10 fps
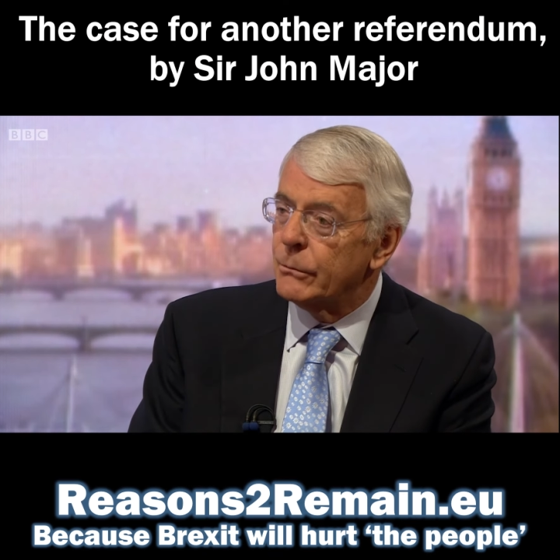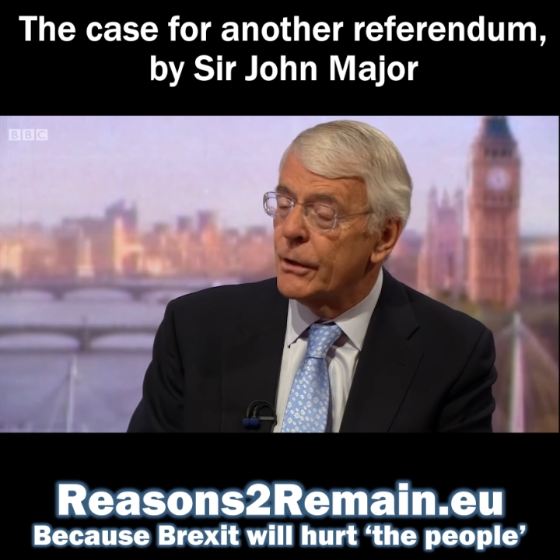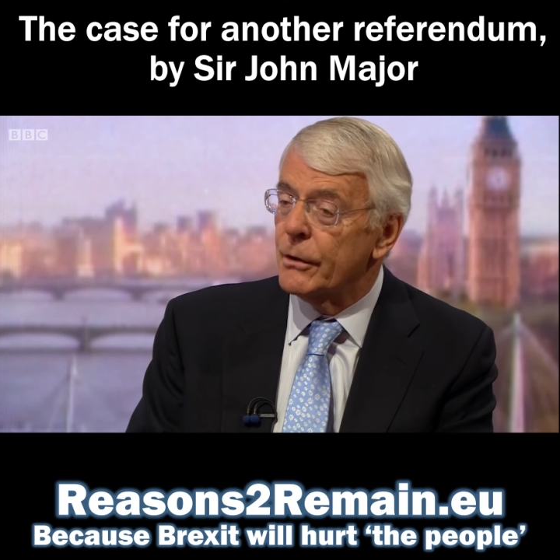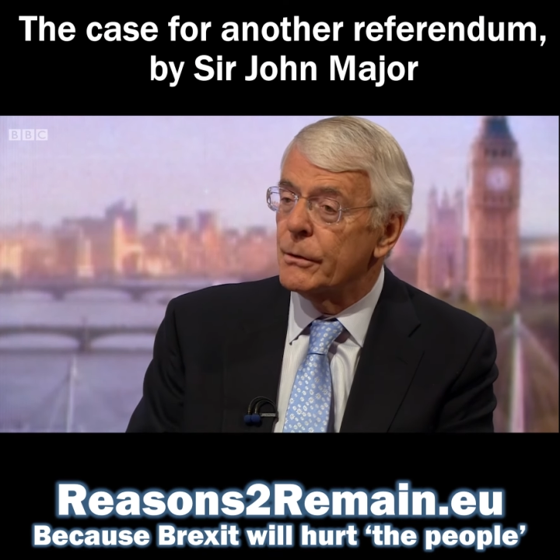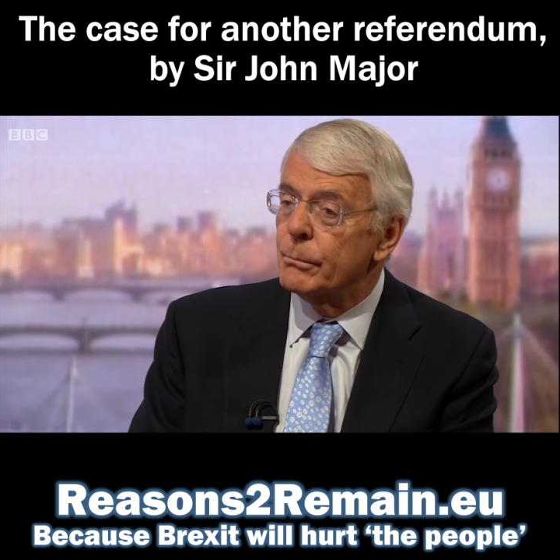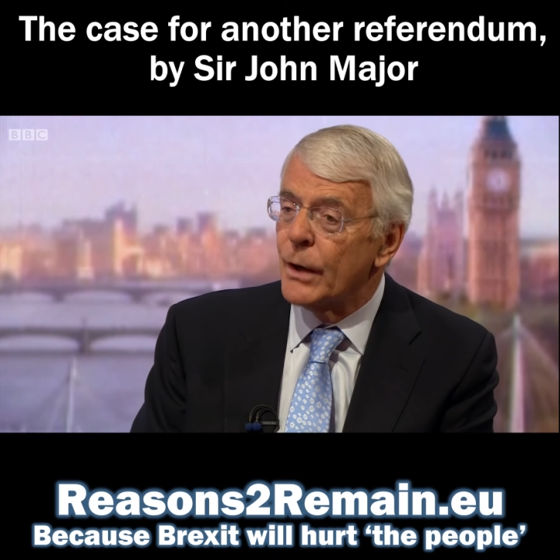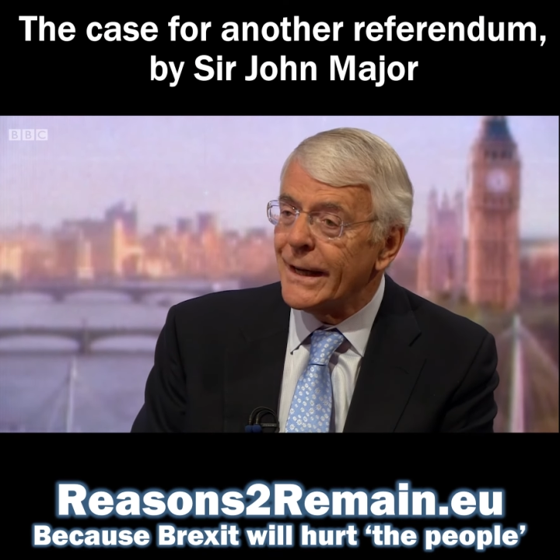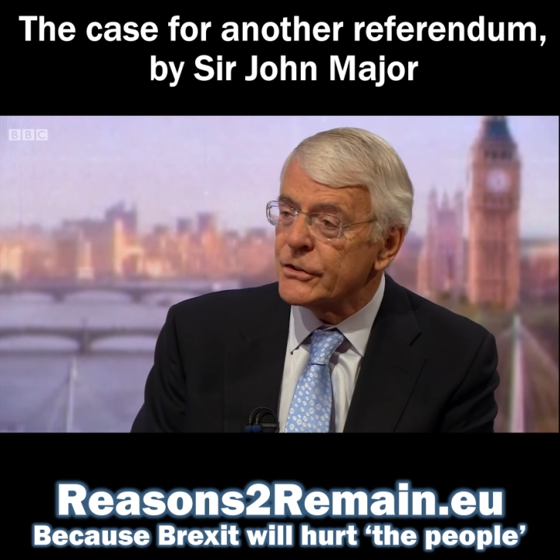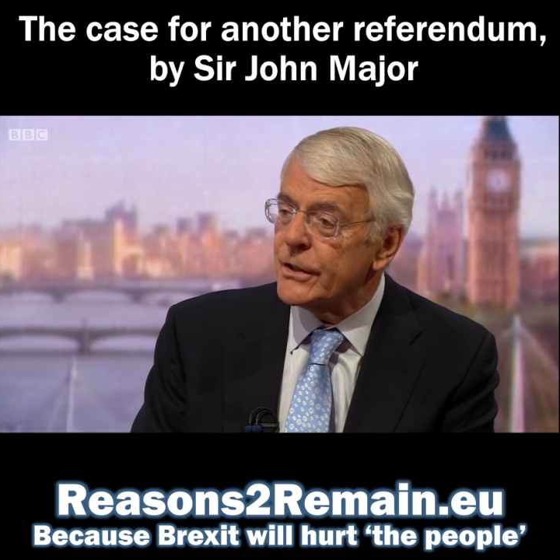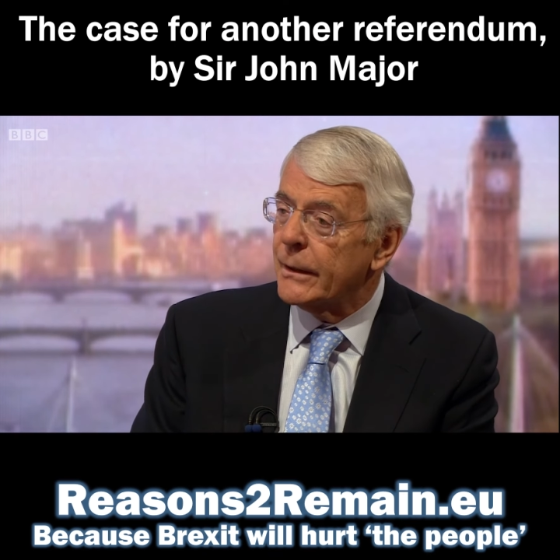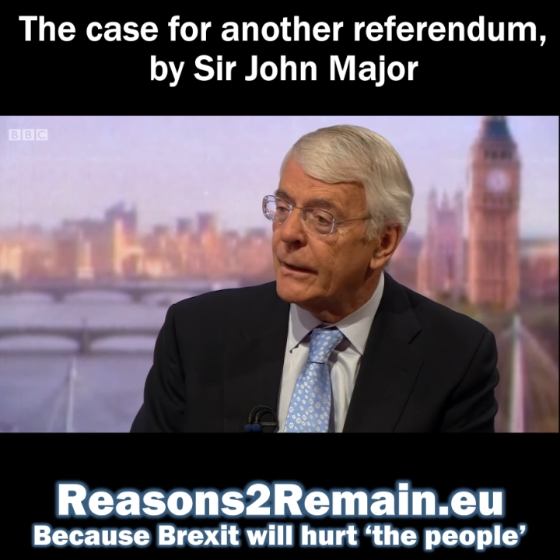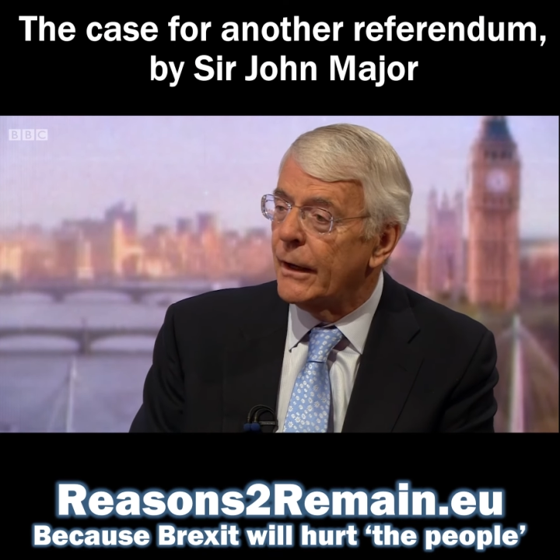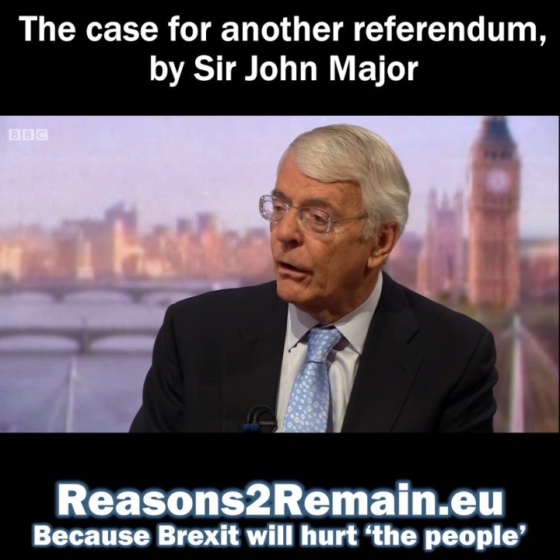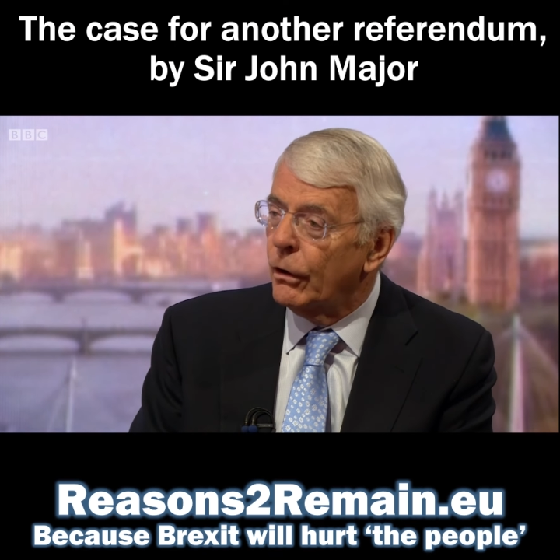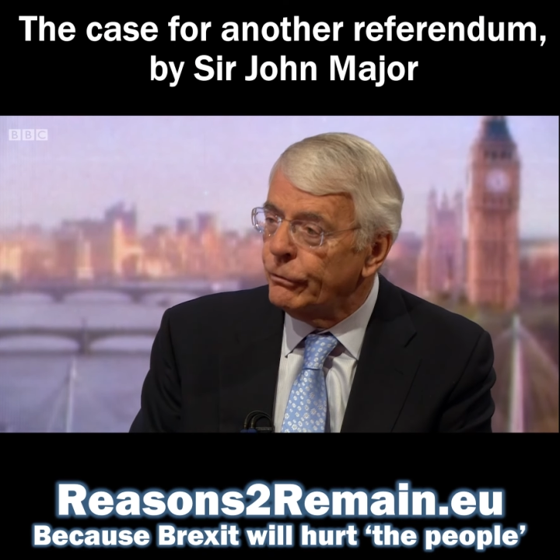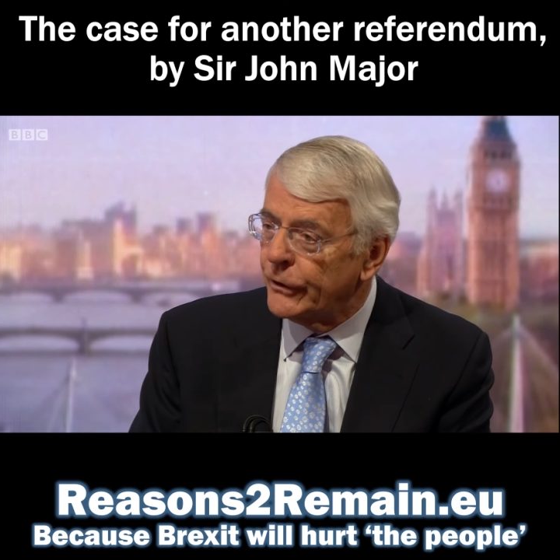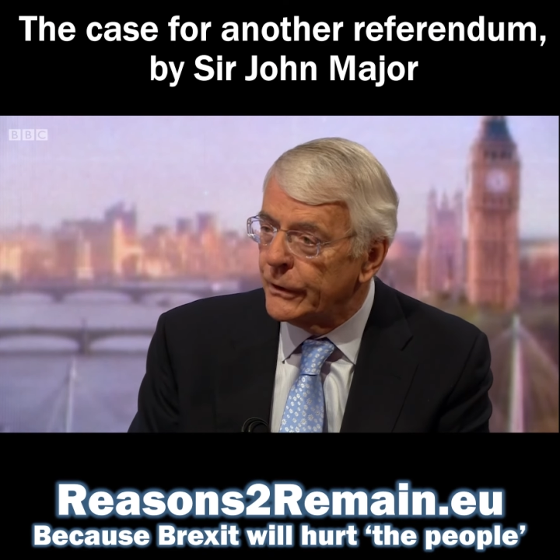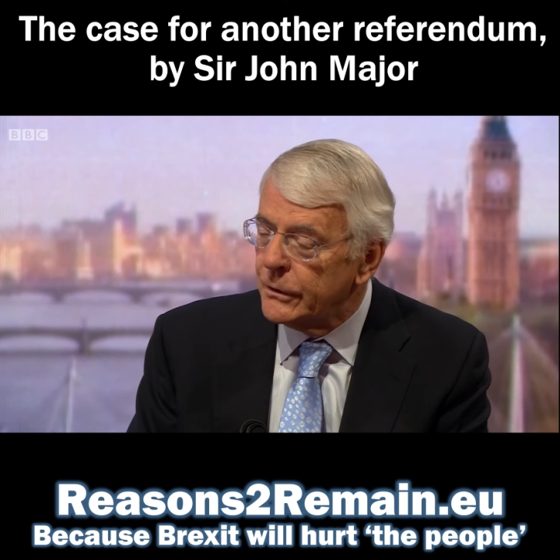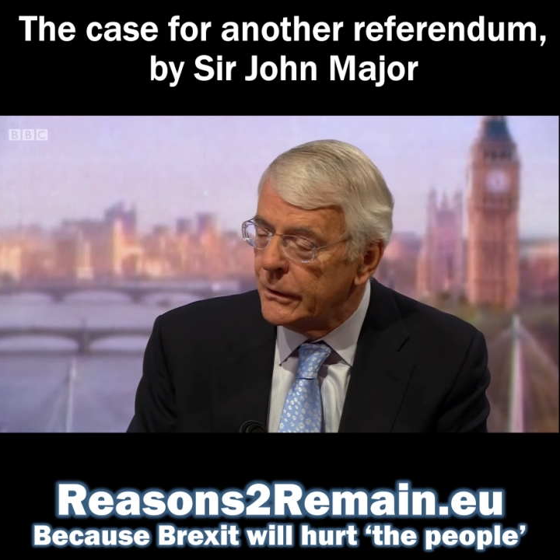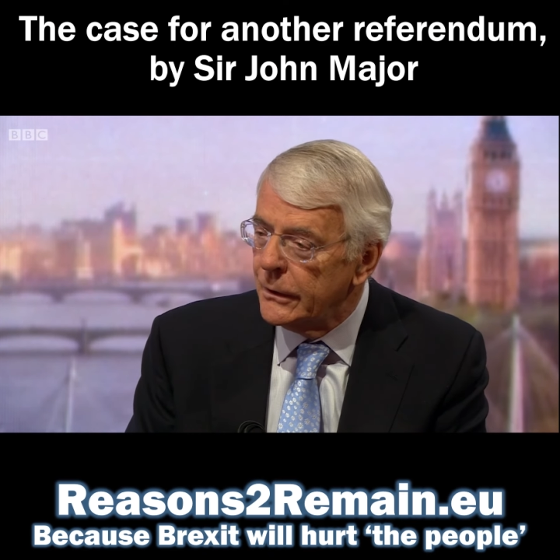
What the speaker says: whether the Brexit they're offered